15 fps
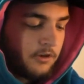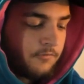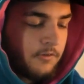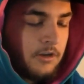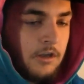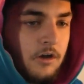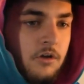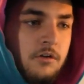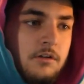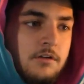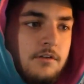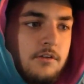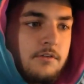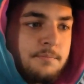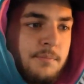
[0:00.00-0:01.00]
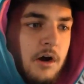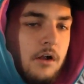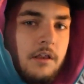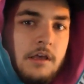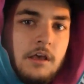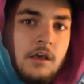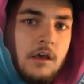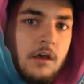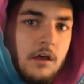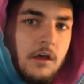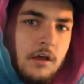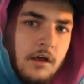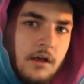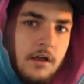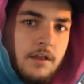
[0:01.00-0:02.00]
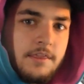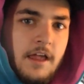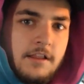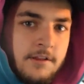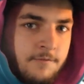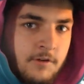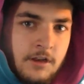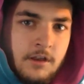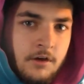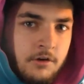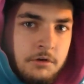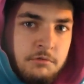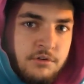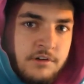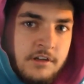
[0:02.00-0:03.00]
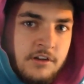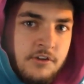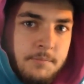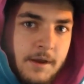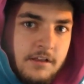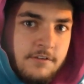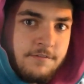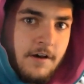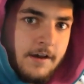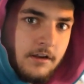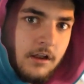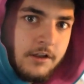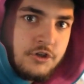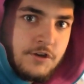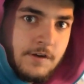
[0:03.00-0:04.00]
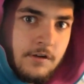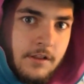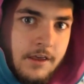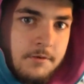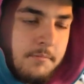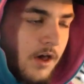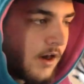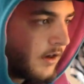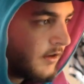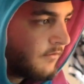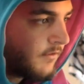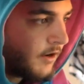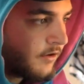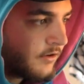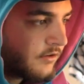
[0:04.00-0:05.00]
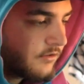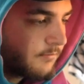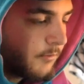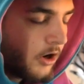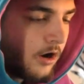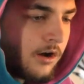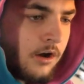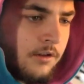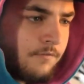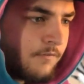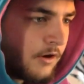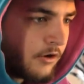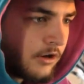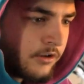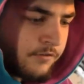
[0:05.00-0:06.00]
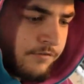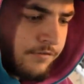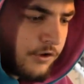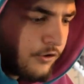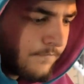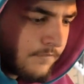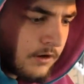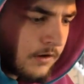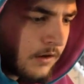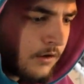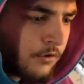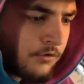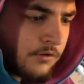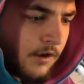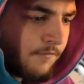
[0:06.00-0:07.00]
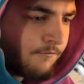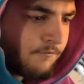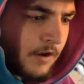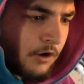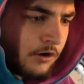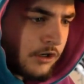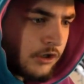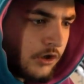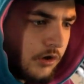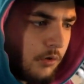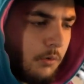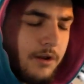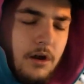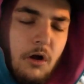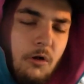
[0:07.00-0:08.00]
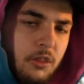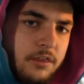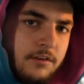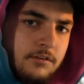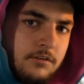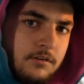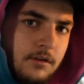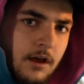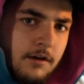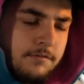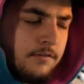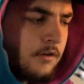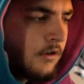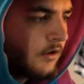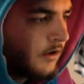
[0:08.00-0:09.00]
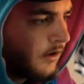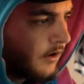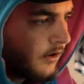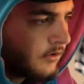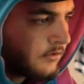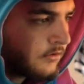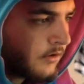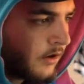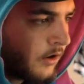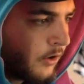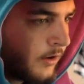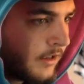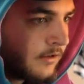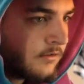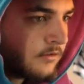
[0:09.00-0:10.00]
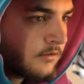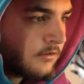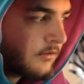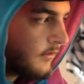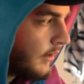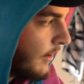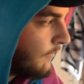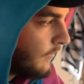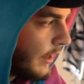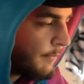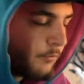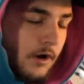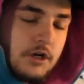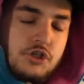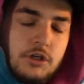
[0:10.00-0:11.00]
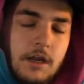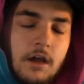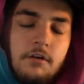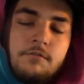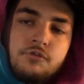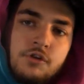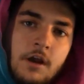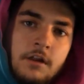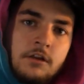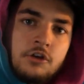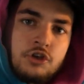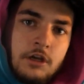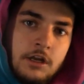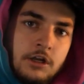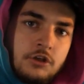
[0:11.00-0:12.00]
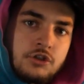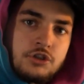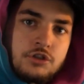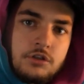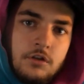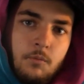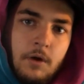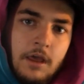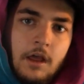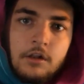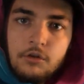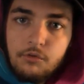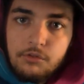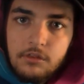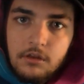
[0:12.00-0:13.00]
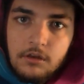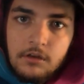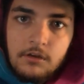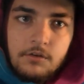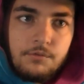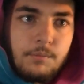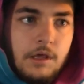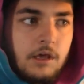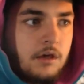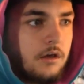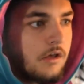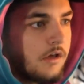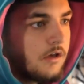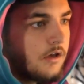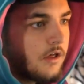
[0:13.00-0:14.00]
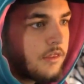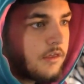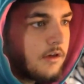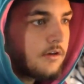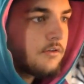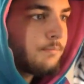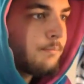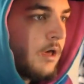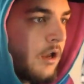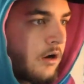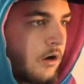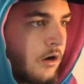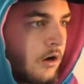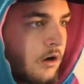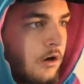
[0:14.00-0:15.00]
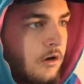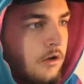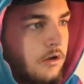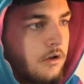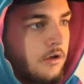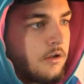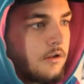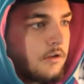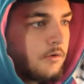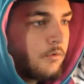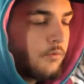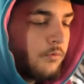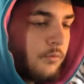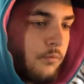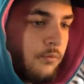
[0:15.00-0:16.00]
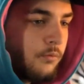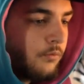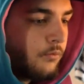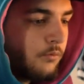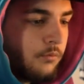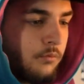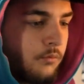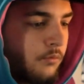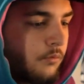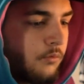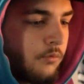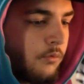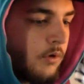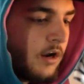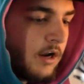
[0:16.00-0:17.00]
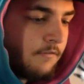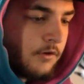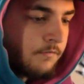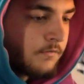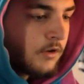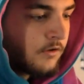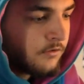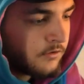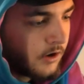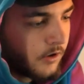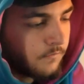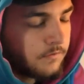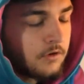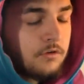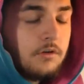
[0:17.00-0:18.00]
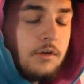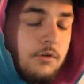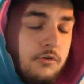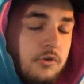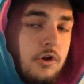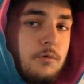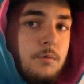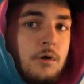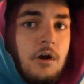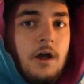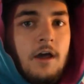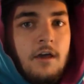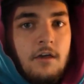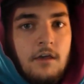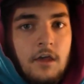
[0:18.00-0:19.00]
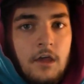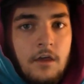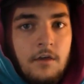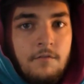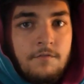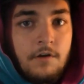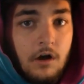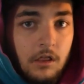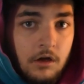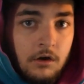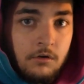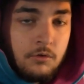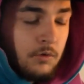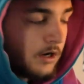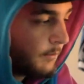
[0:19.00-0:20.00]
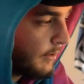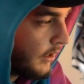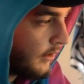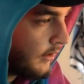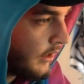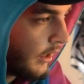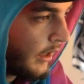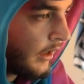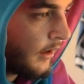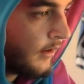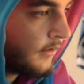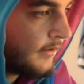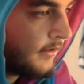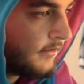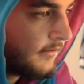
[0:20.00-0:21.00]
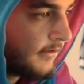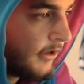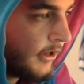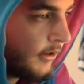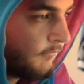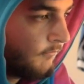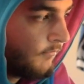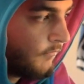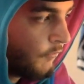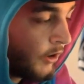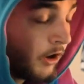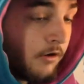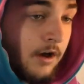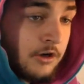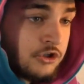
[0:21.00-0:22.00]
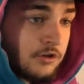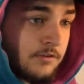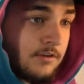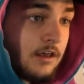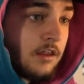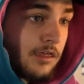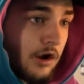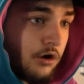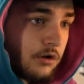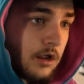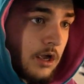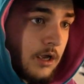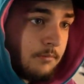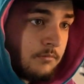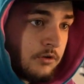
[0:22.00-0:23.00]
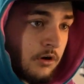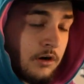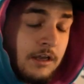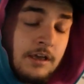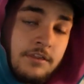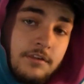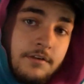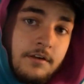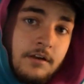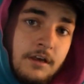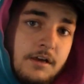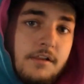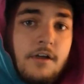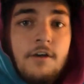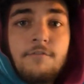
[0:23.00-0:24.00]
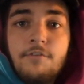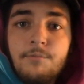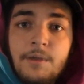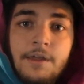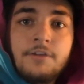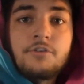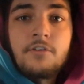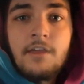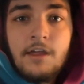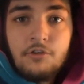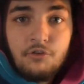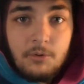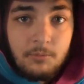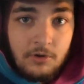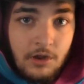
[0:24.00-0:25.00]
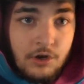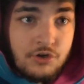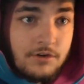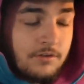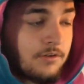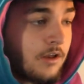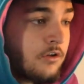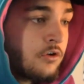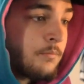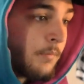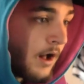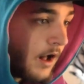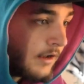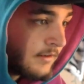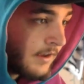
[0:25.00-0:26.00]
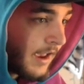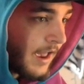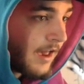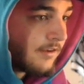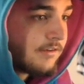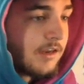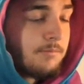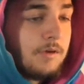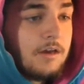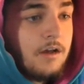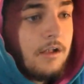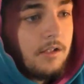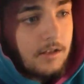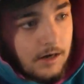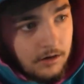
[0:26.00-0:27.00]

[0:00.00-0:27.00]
I'm doing a voiceover here because the mic I used to record this audio got a little funky and it doesn't sound great. I realize now that my microphone that I'm recording this with was actually not plugged in during the time of this recording. So I'm just letting you know that the recording audio in this video might not be the best. So just forgive me for that.